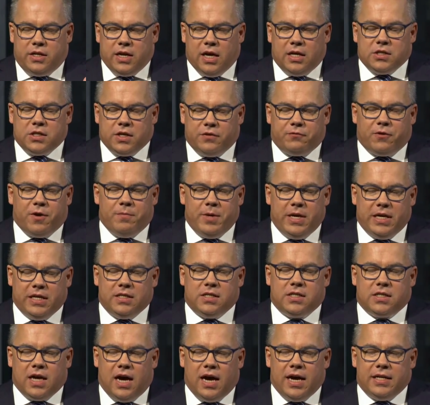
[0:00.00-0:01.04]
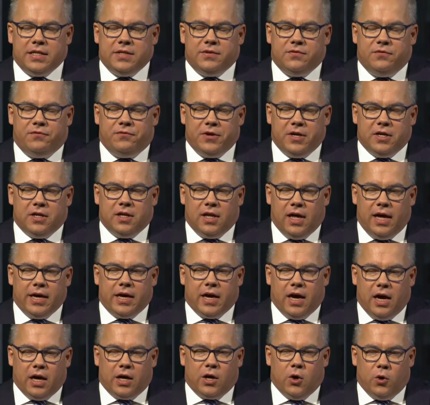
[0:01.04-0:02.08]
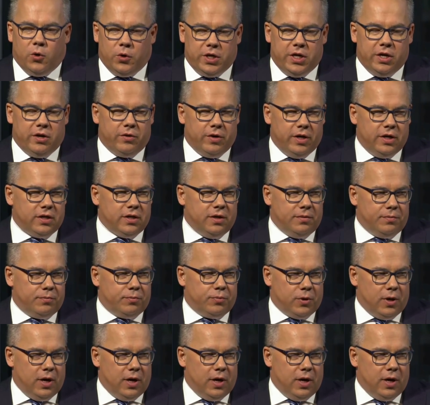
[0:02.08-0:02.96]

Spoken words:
Does it from the inside feel like a coherent